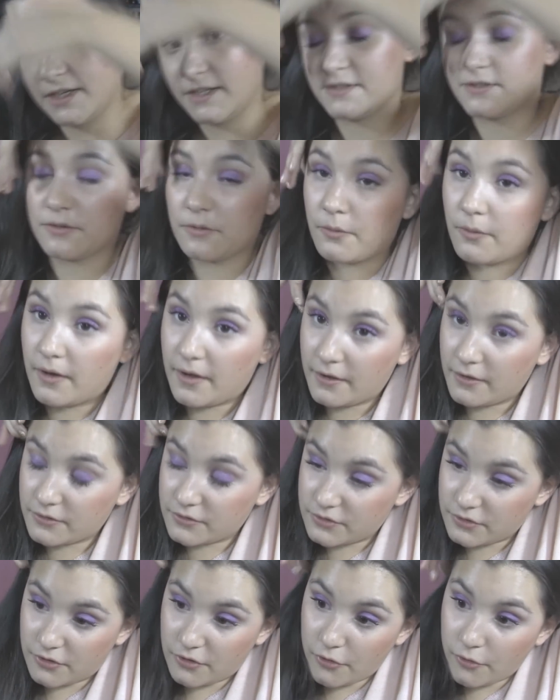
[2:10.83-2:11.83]
takes a
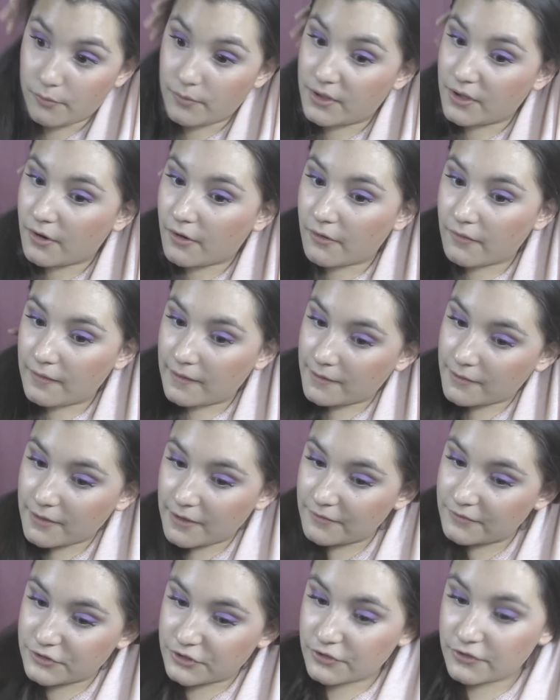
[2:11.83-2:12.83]
while to comb it all out
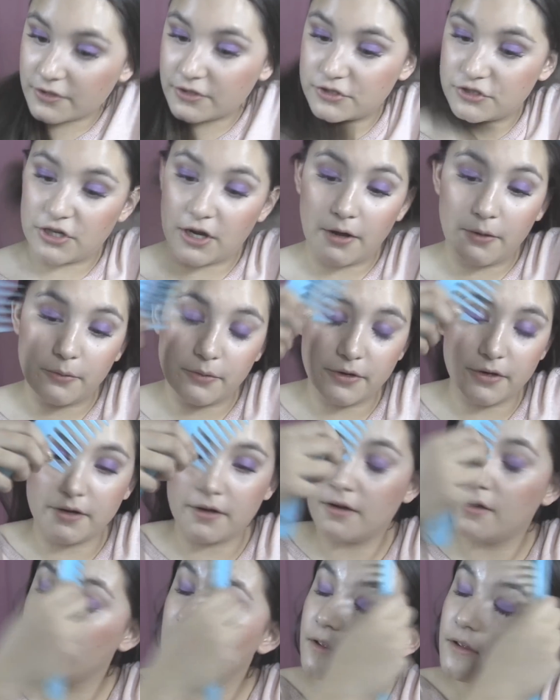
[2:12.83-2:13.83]
after the
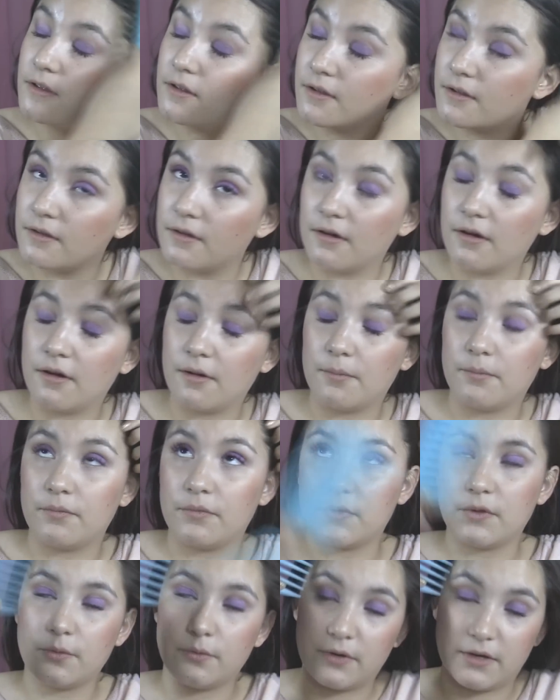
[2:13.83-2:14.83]
shower
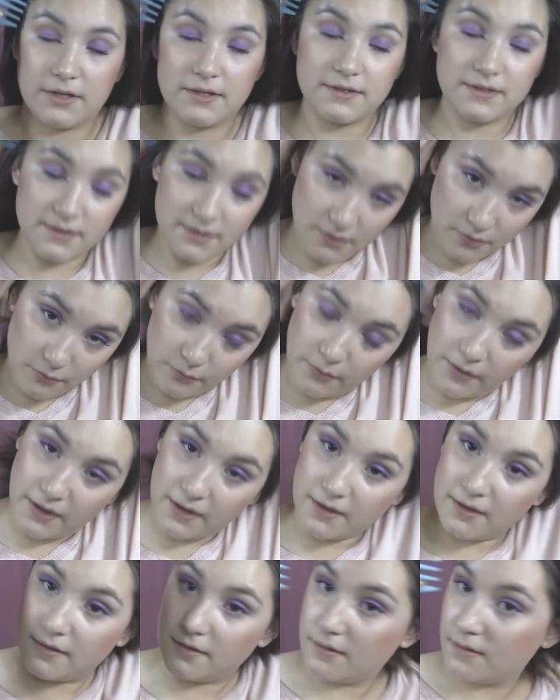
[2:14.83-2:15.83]
when it's still
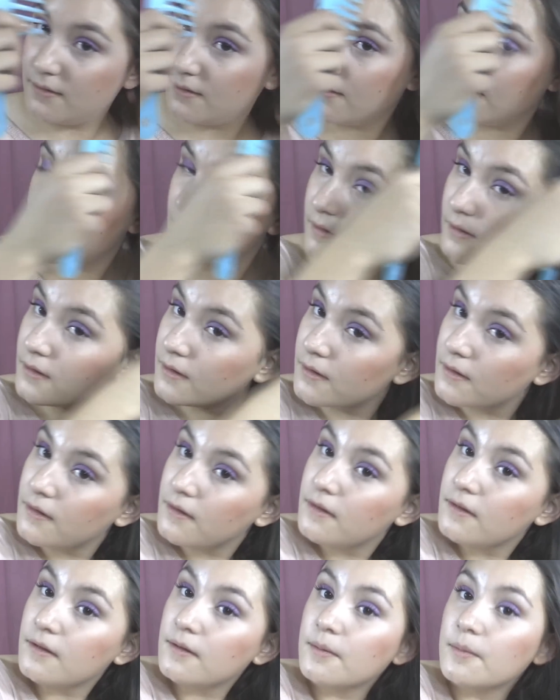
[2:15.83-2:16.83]
wet.
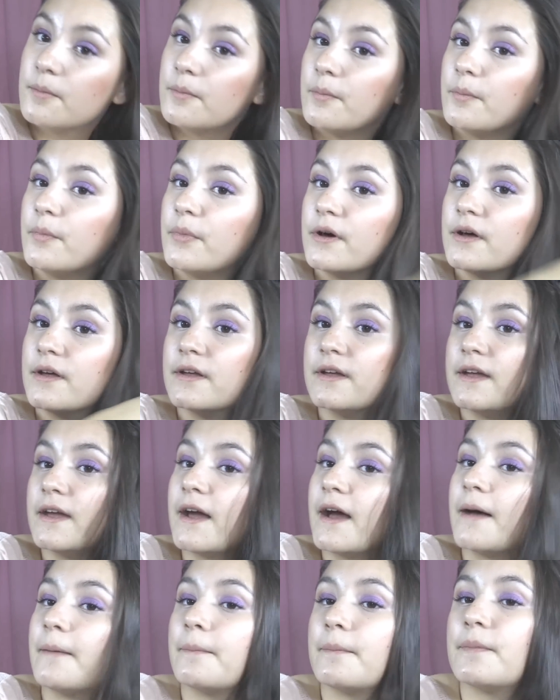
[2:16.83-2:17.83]
But yeah,